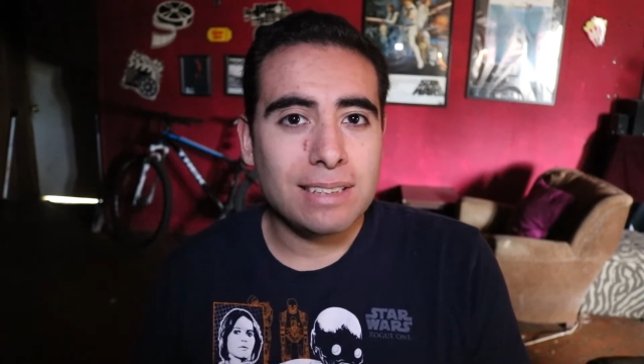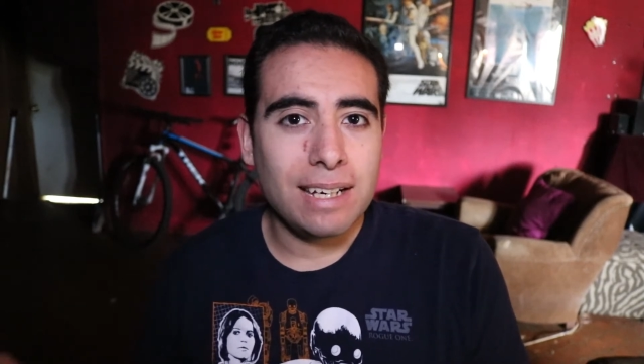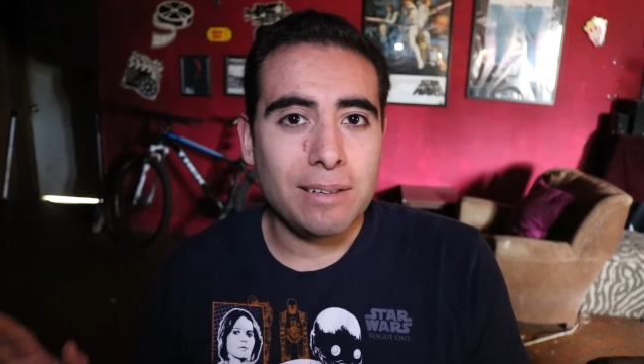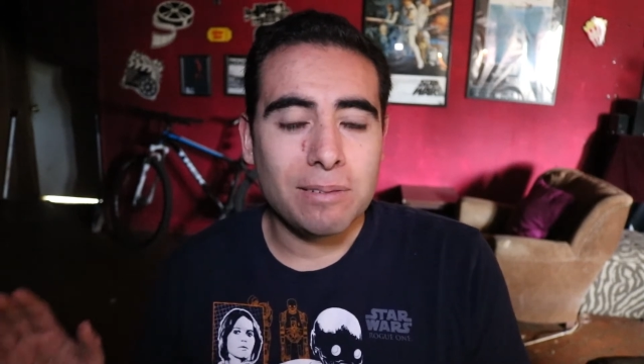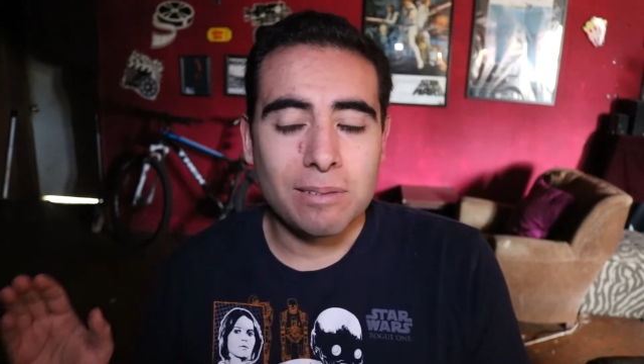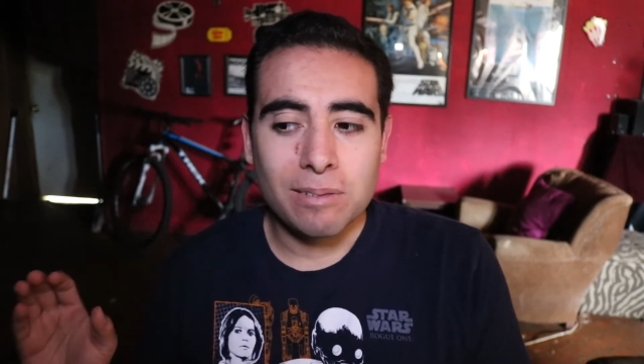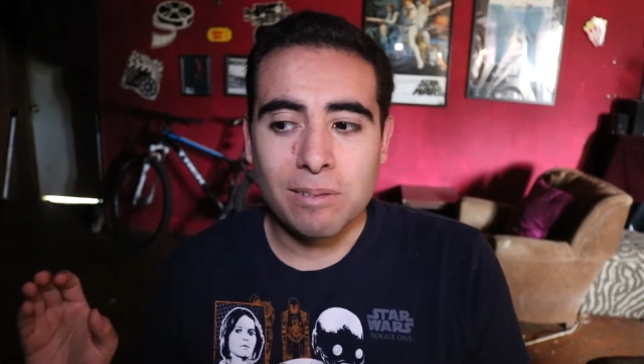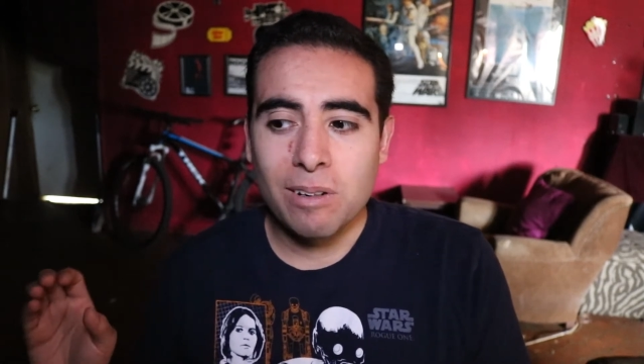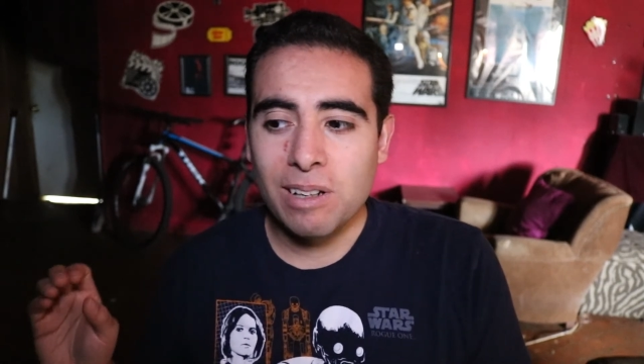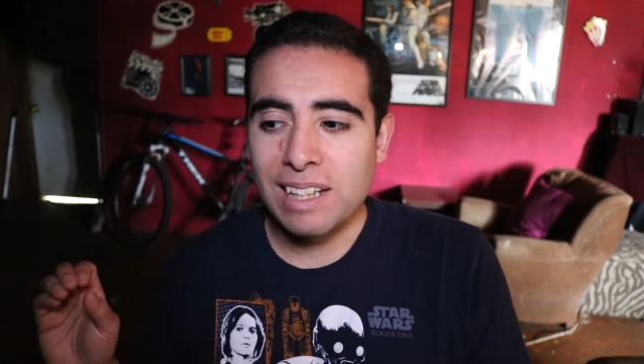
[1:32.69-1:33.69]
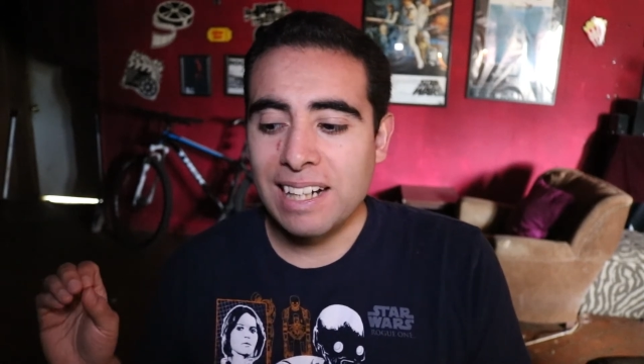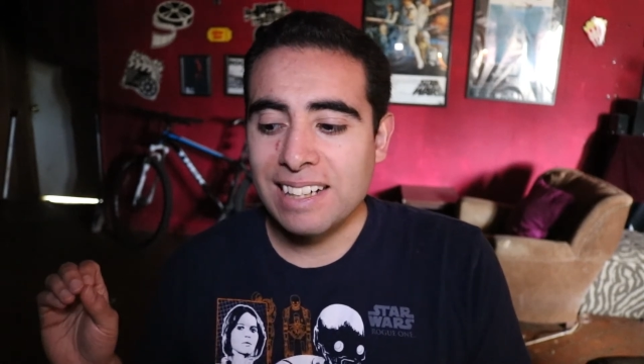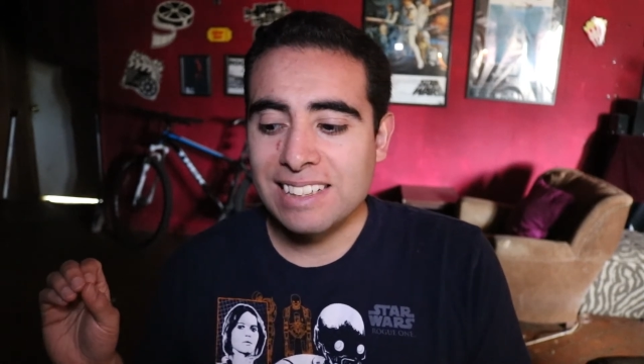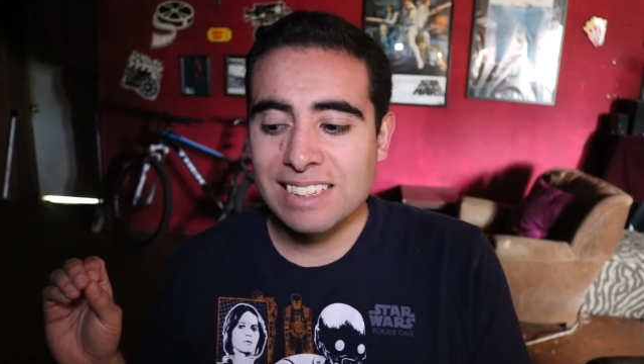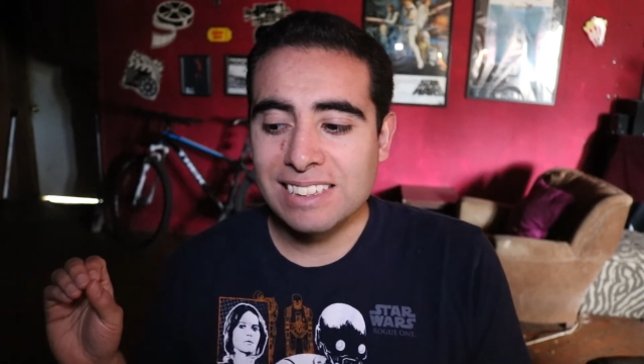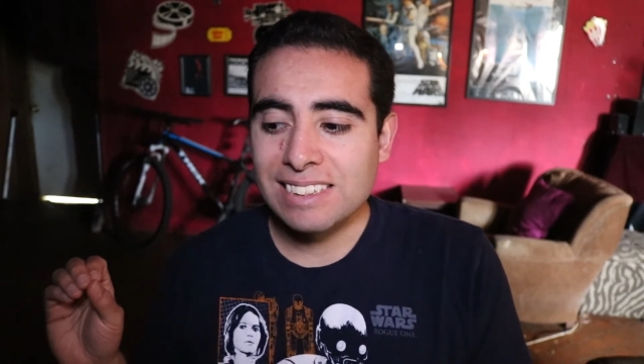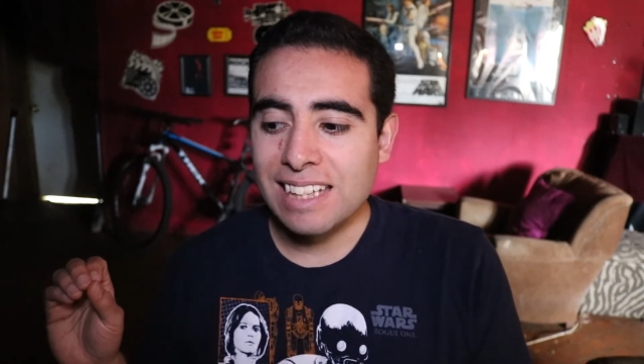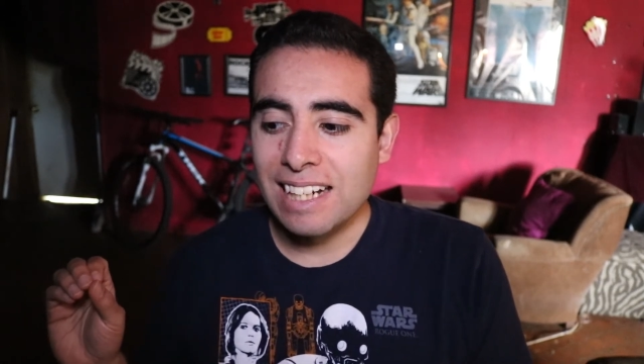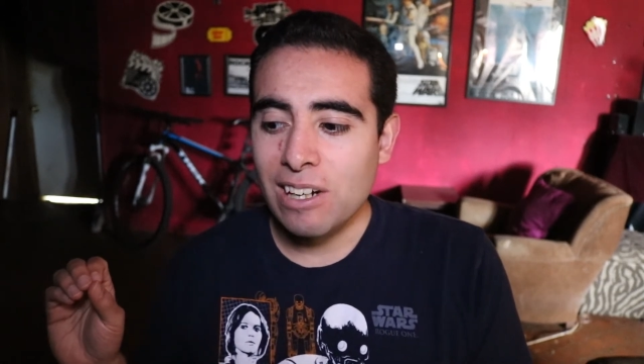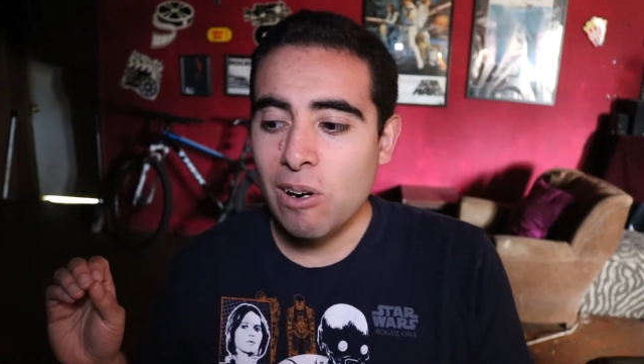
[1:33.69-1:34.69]
like just
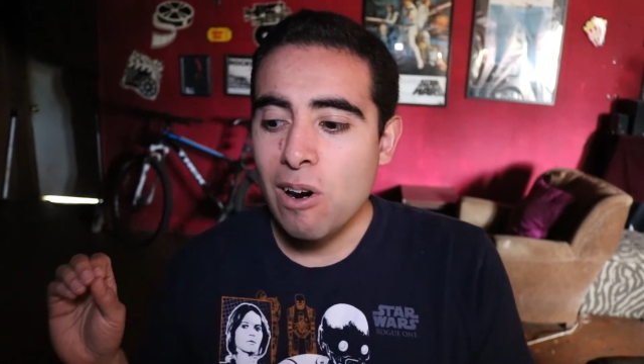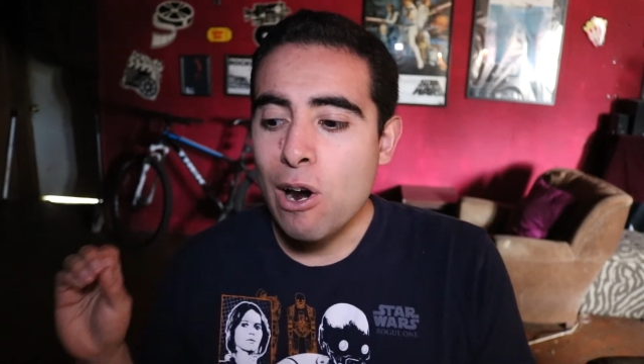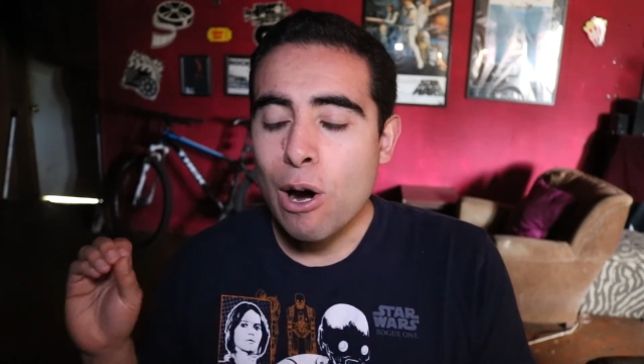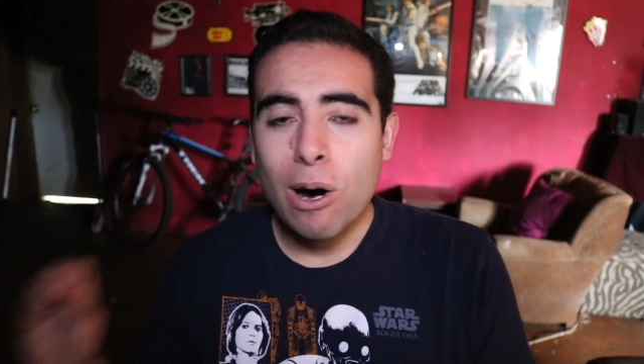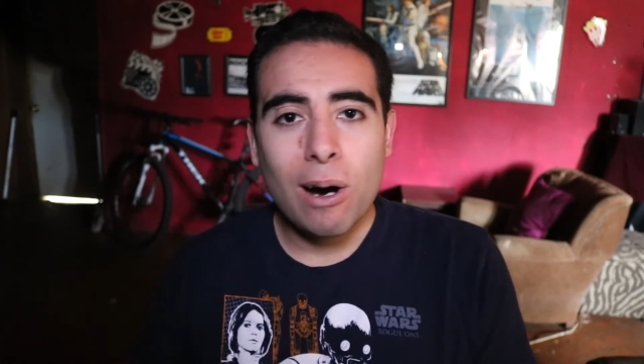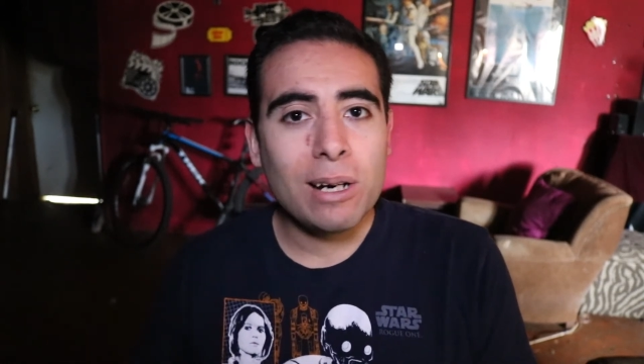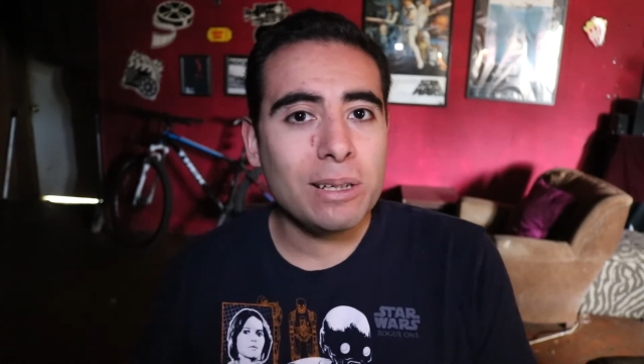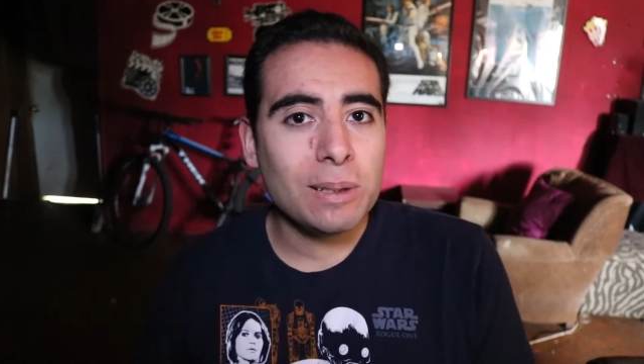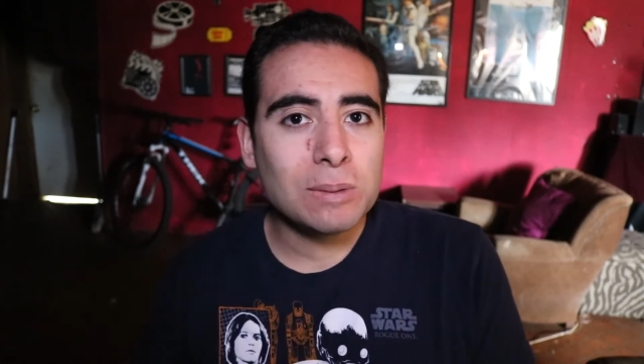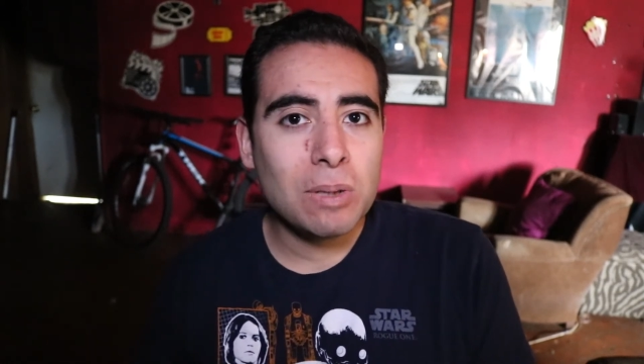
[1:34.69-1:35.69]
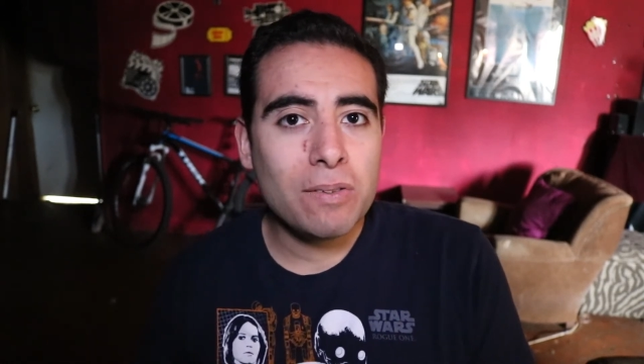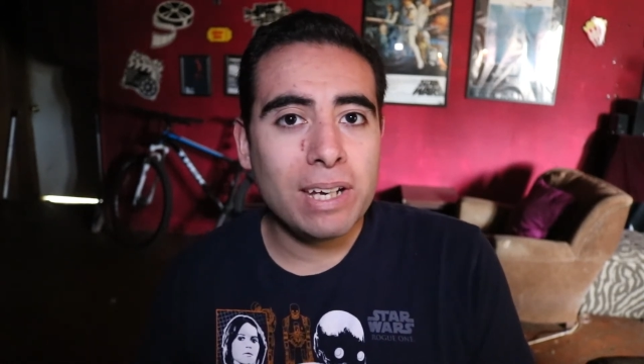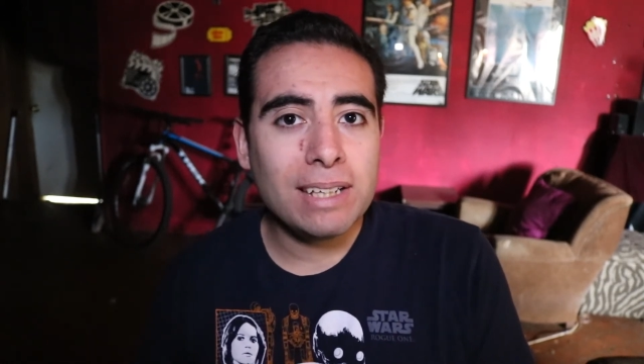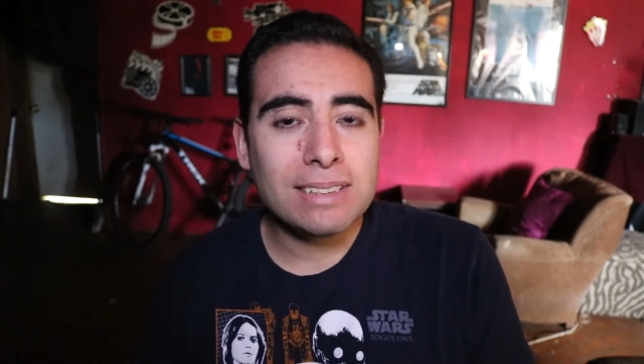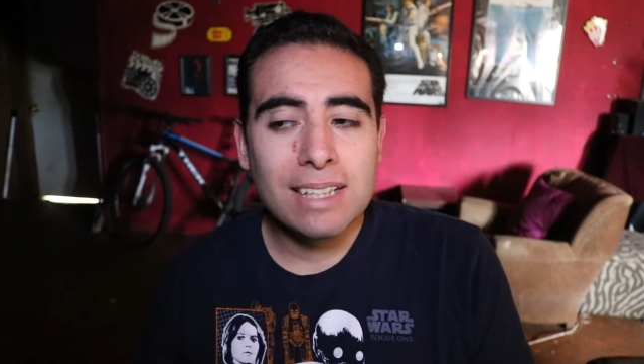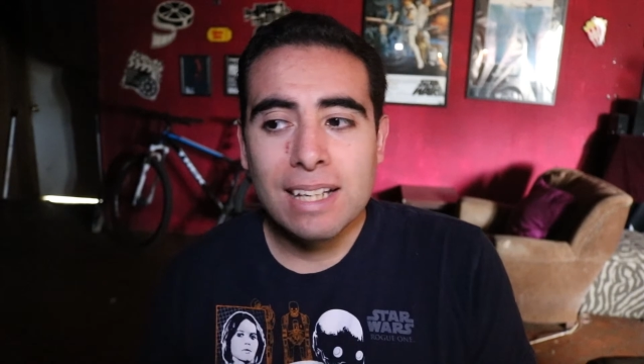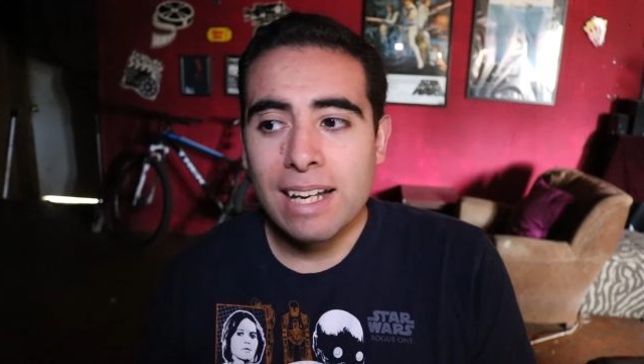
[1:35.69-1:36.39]
like go hard on those movies,